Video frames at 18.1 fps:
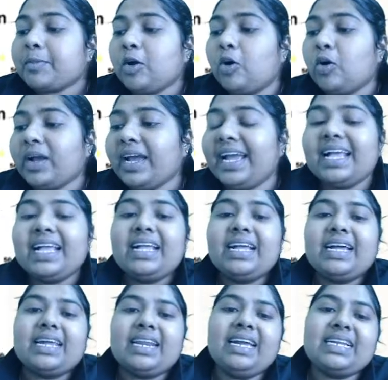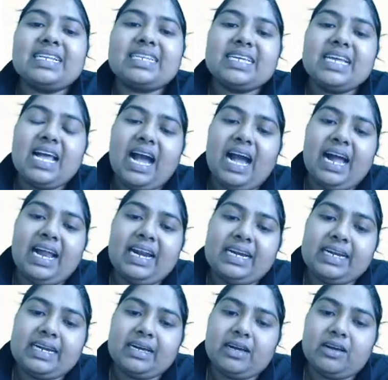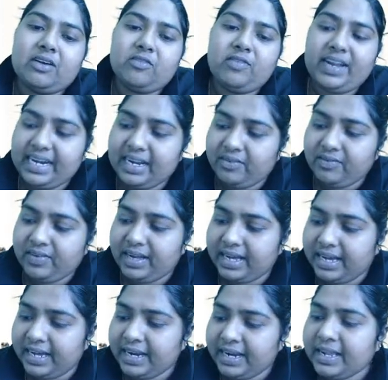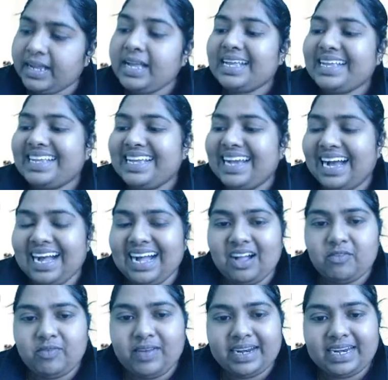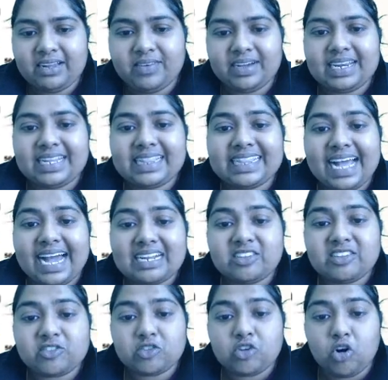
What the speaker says: Okay, right, and whenever there is